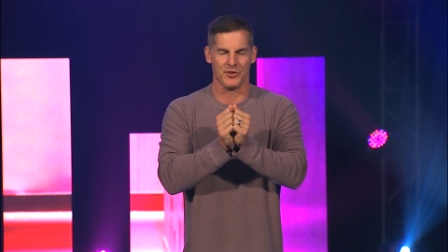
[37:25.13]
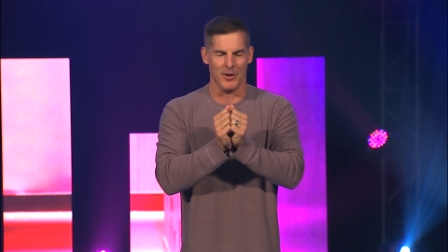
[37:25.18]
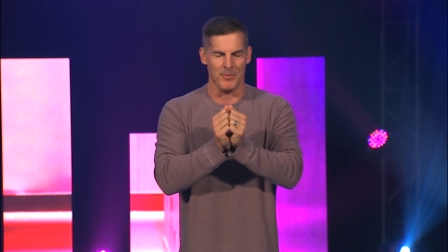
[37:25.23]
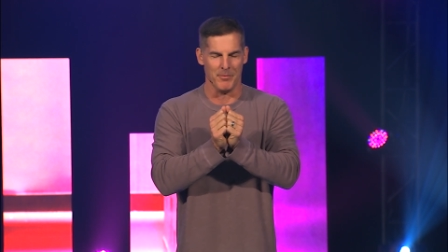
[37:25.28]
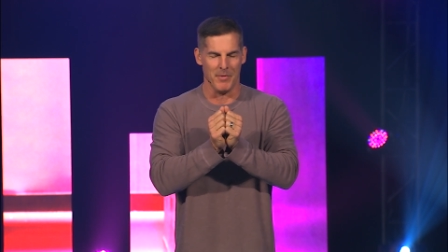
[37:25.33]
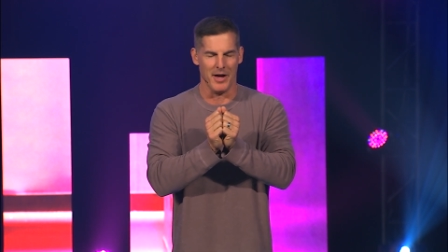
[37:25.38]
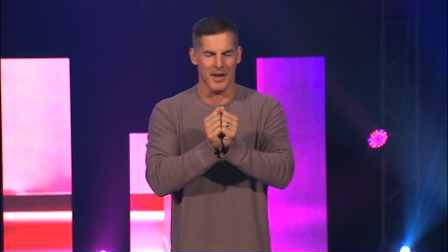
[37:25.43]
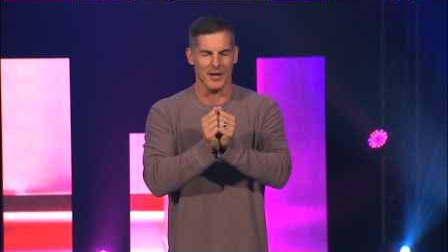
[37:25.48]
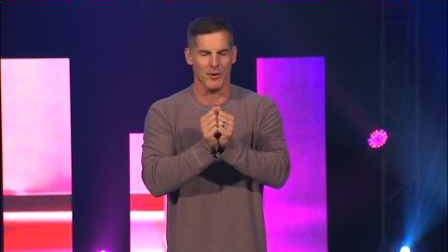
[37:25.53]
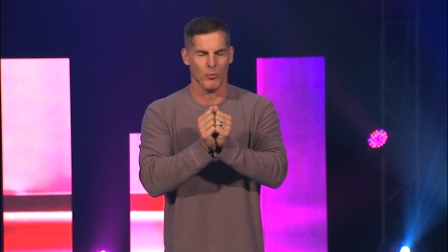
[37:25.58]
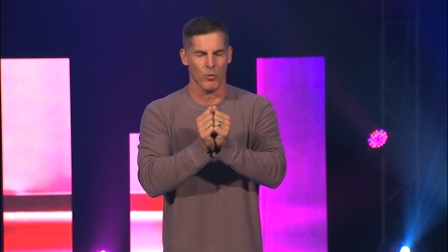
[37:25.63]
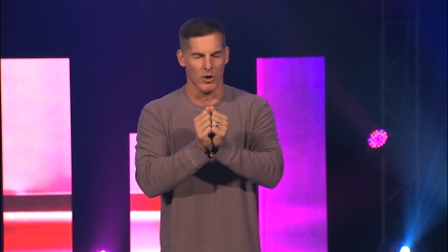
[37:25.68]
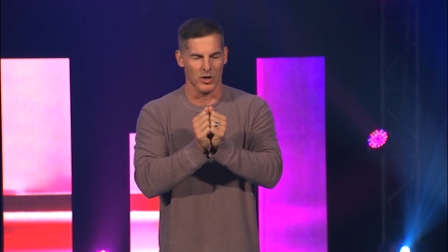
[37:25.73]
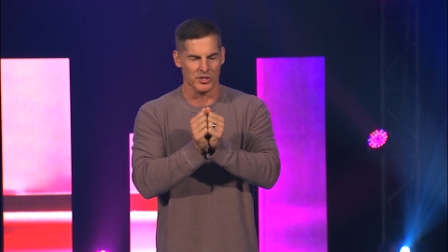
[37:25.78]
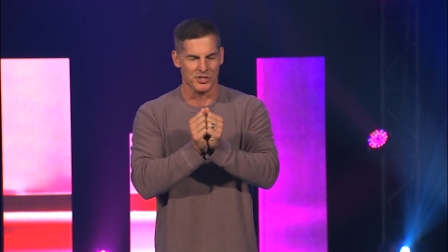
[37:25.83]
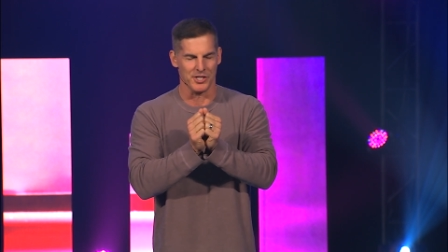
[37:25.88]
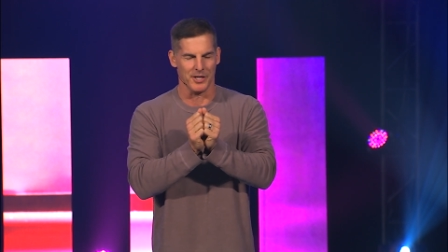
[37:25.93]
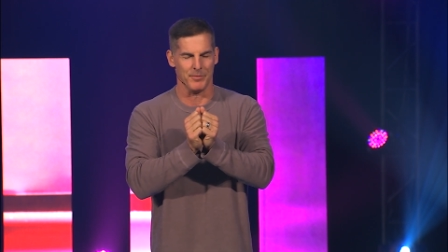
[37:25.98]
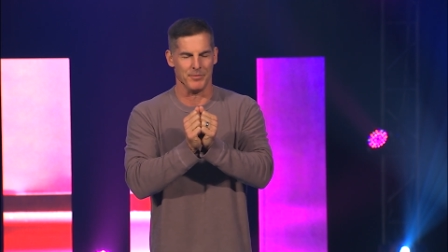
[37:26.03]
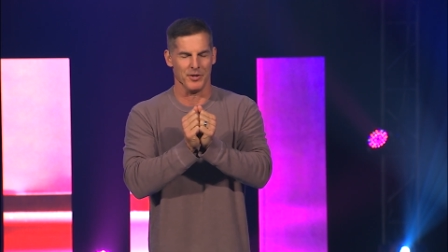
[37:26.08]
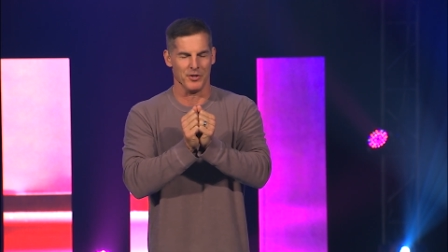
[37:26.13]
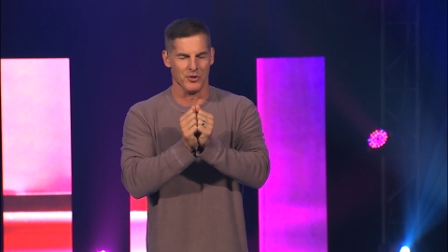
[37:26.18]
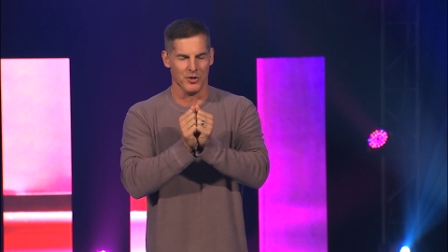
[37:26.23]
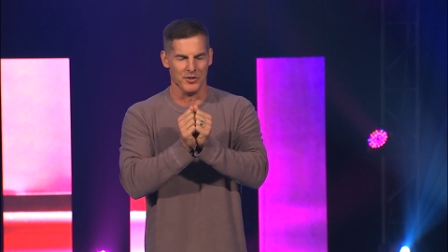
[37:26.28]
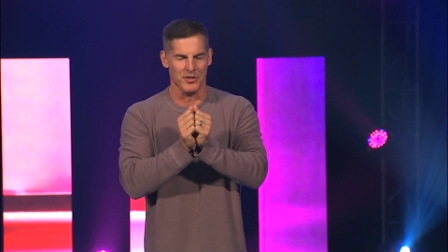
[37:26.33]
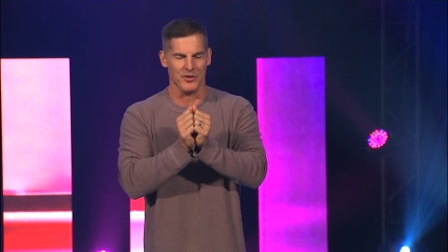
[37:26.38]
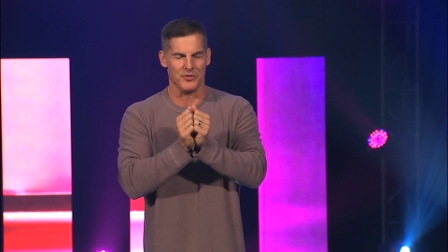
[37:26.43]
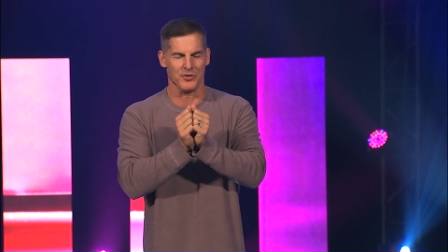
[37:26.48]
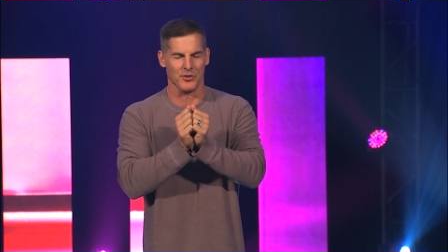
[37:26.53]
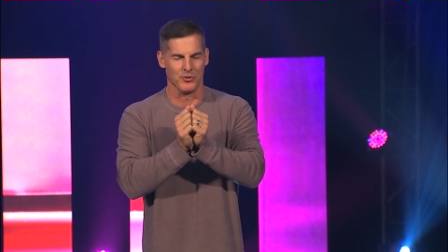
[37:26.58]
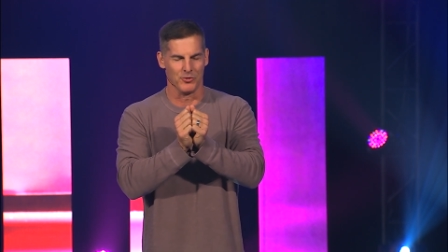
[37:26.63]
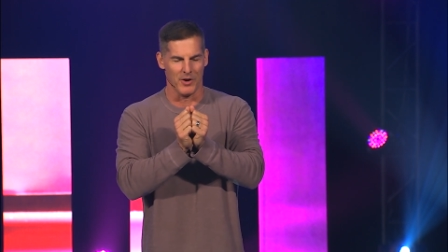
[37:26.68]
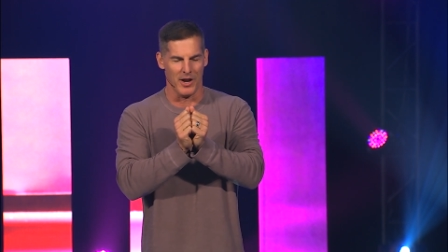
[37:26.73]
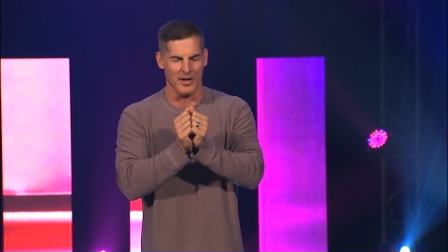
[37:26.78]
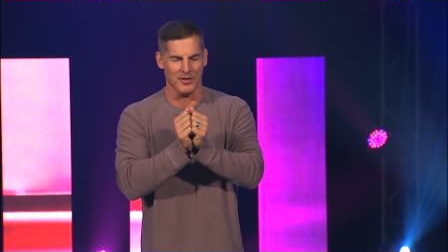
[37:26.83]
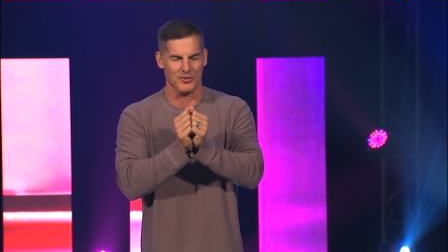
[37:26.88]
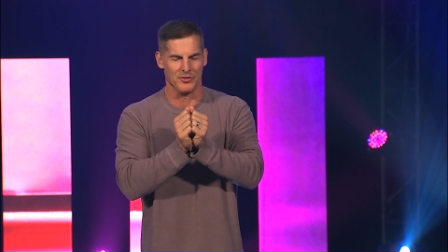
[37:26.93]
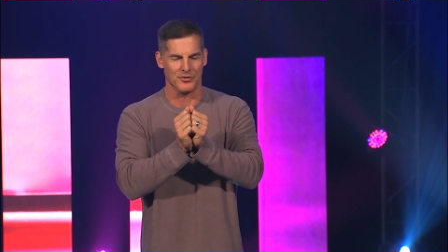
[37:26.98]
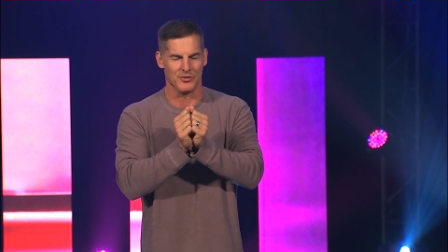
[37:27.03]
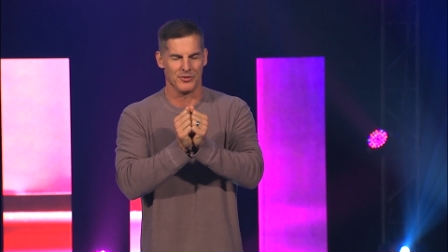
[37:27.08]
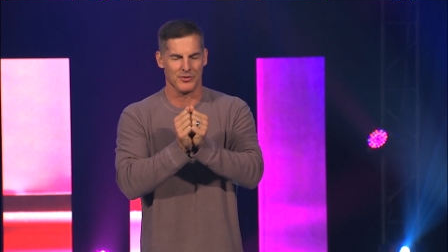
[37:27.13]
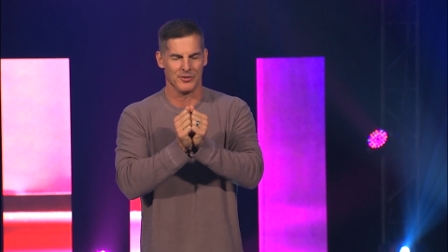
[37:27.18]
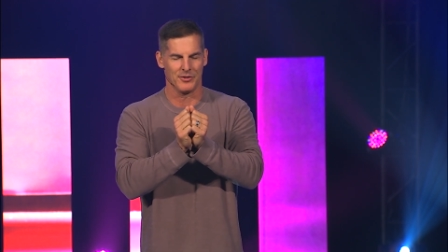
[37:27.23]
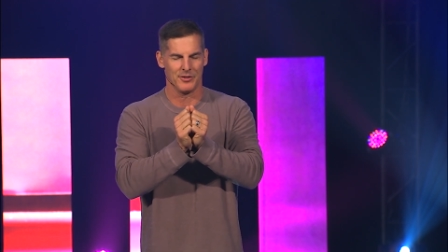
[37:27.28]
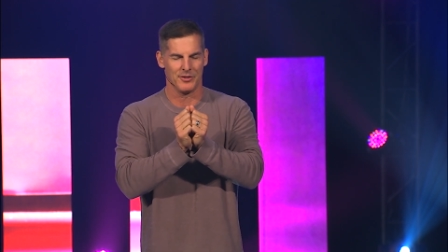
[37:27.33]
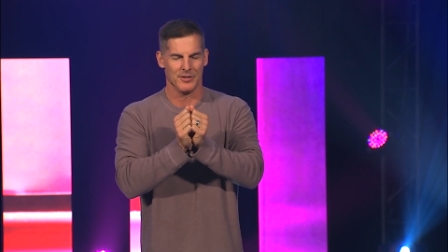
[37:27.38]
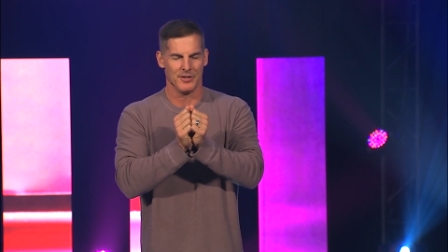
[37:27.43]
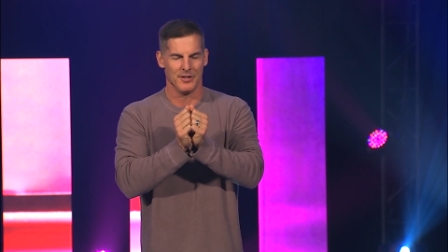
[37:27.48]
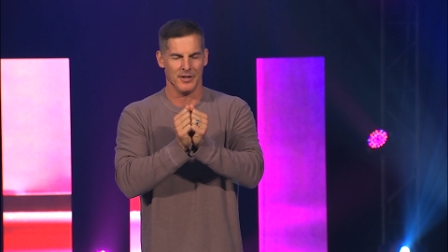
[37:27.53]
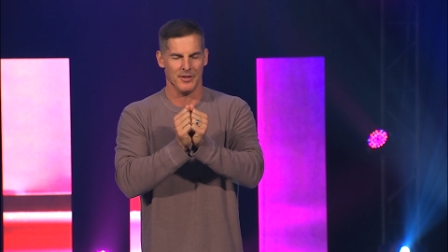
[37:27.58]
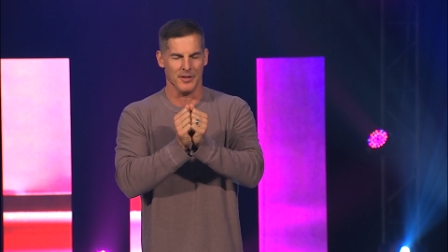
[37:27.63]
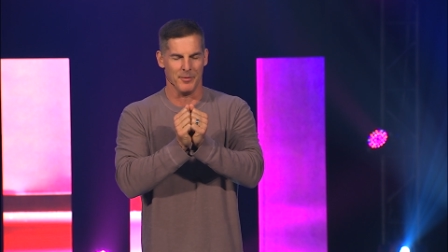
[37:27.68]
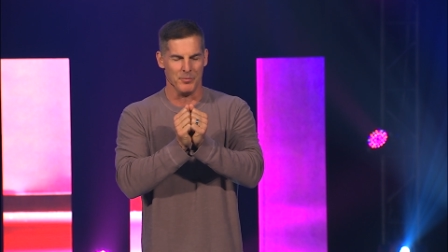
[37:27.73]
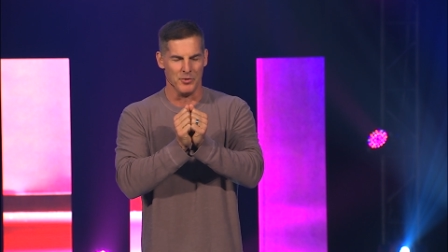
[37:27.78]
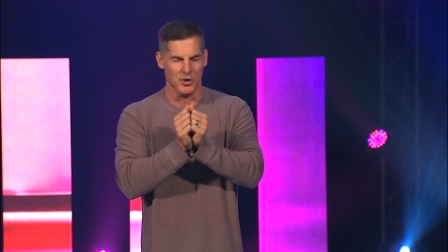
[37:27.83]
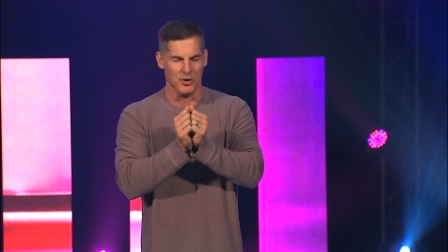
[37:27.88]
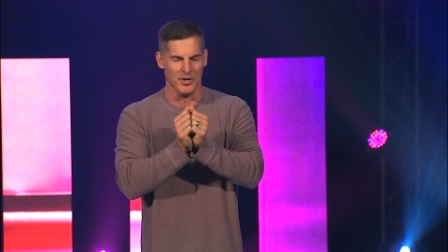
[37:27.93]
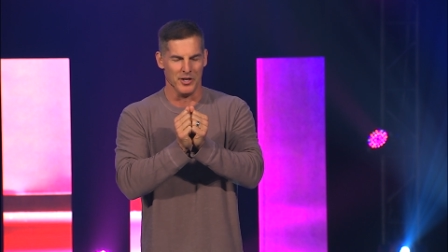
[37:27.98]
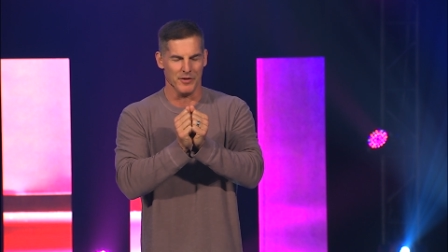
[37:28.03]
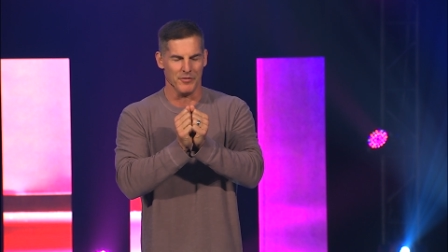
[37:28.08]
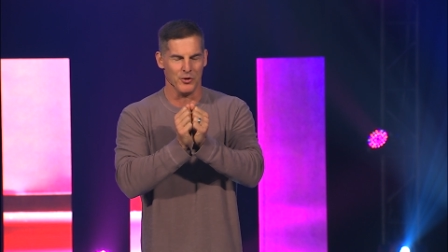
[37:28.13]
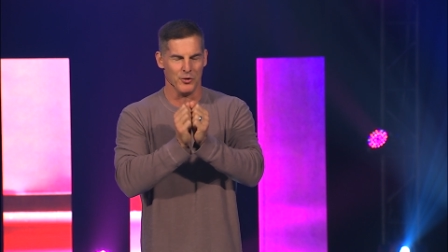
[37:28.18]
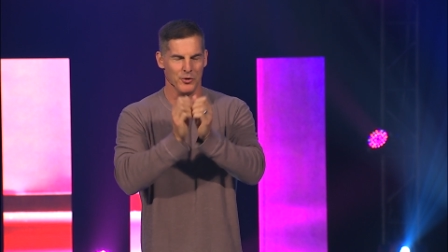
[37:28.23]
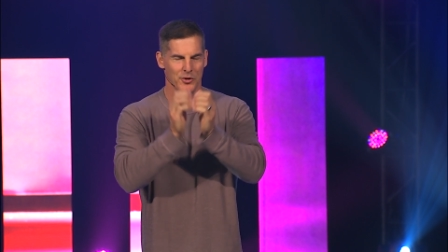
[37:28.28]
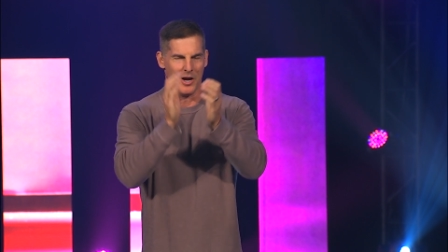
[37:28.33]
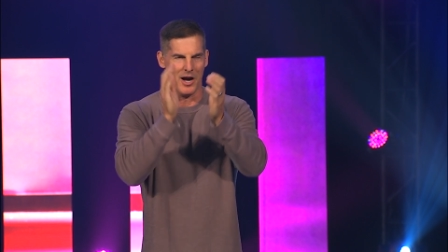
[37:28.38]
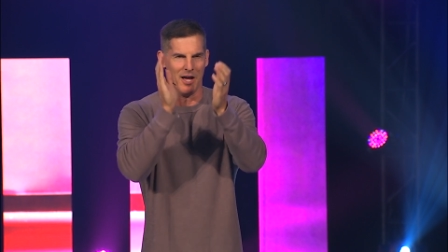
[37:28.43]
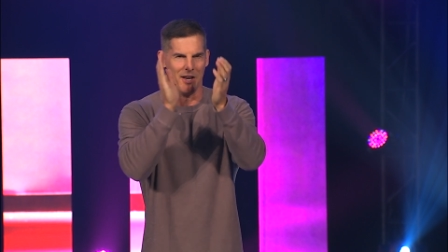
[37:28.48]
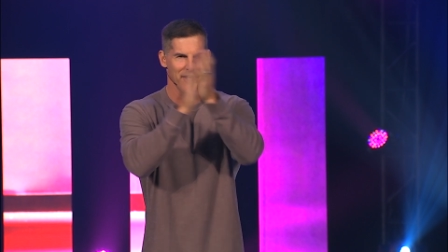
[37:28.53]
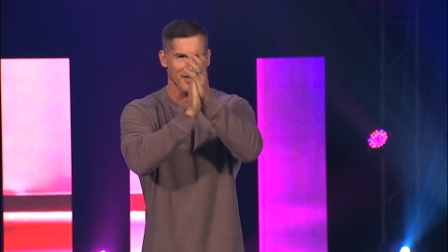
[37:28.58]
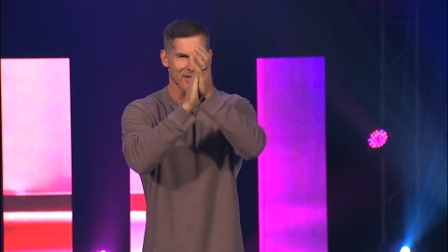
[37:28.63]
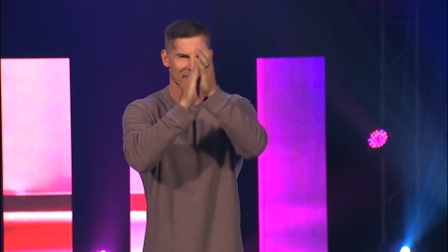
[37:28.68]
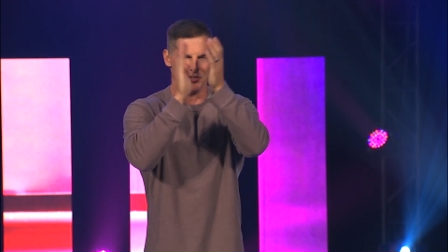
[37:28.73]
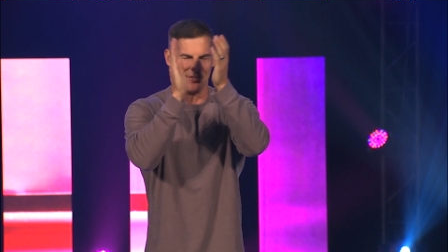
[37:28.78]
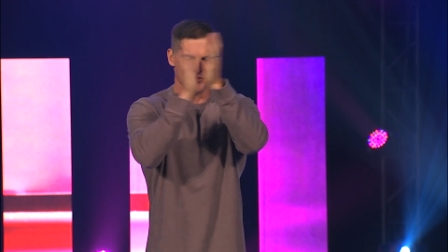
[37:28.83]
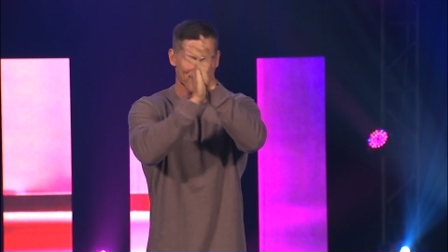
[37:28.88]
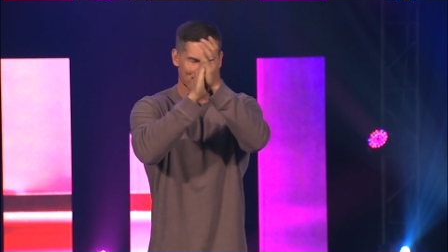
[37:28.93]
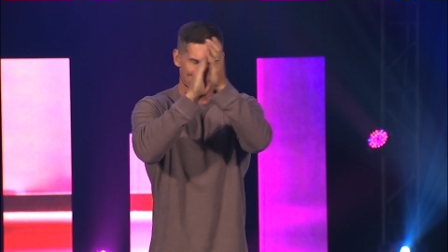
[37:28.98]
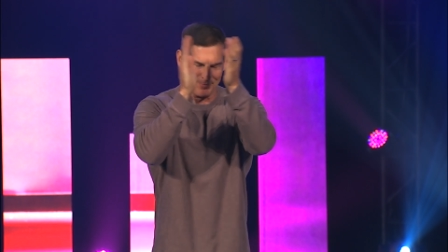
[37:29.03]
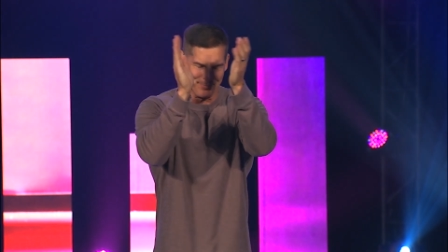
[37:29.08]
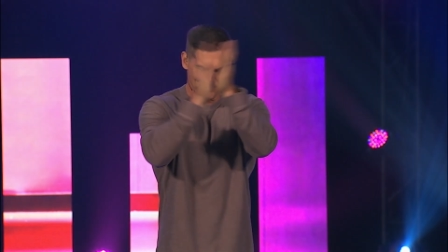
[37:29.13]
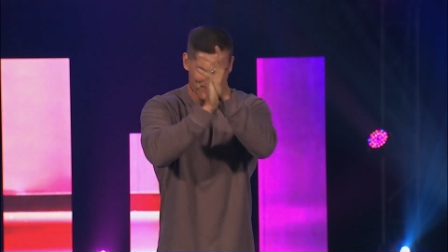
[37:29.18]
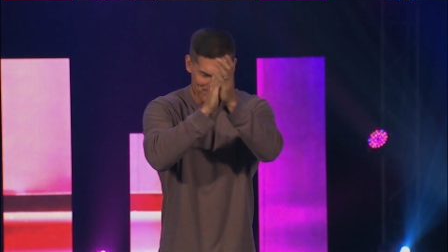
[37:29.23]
somebody worship the goodness, the grace, the beauty of who God is.